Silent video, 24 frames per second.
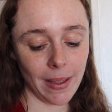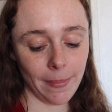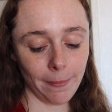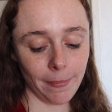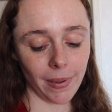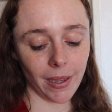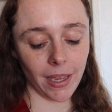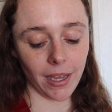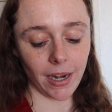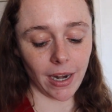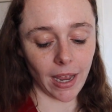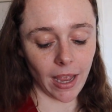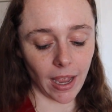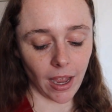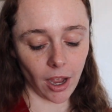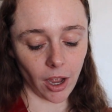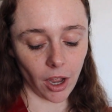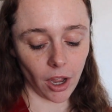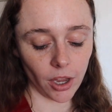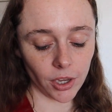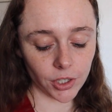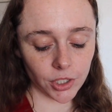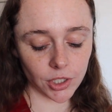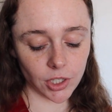But
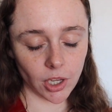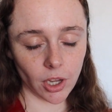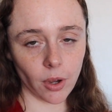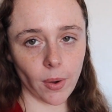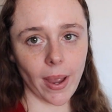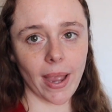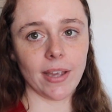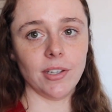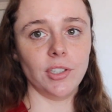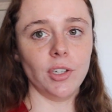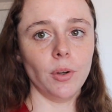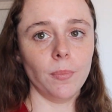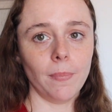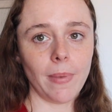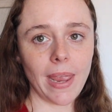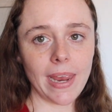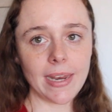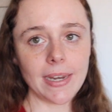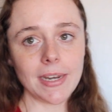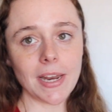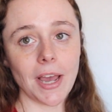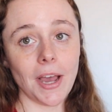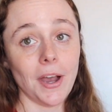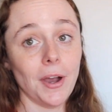also, as you
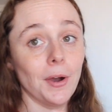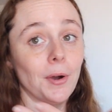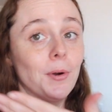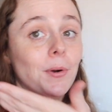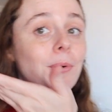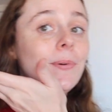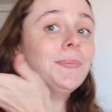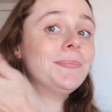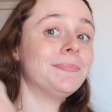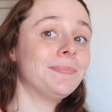may know,